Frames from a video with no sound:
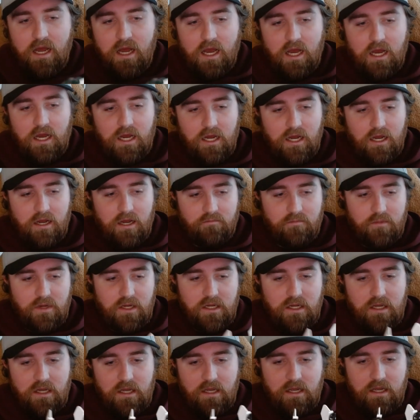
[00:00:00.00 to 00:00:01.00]
Um,
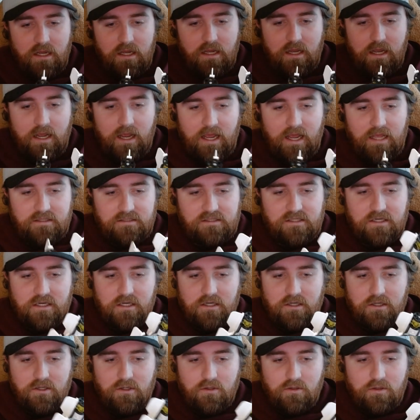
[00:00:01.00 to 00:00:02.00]
and
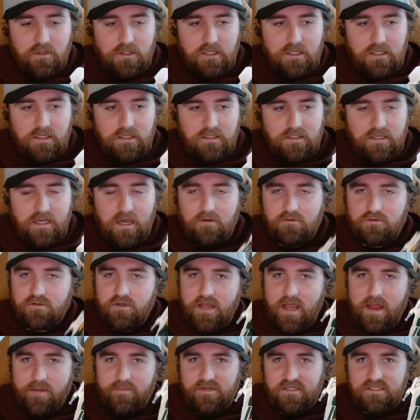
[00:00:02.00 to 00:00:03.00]
so, yeah, I was
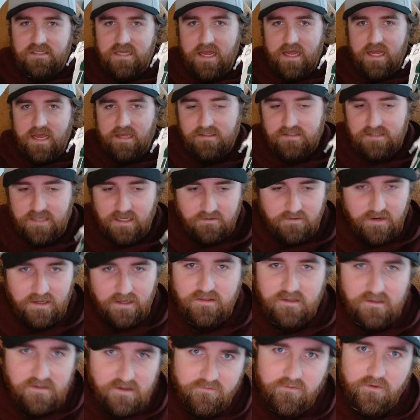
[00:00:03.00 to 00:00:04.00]
really happy to snag this. I
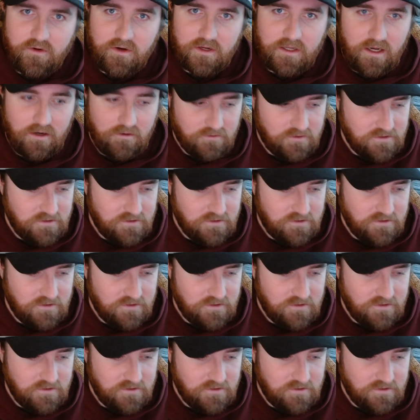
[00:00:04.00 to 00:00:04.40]
like the different color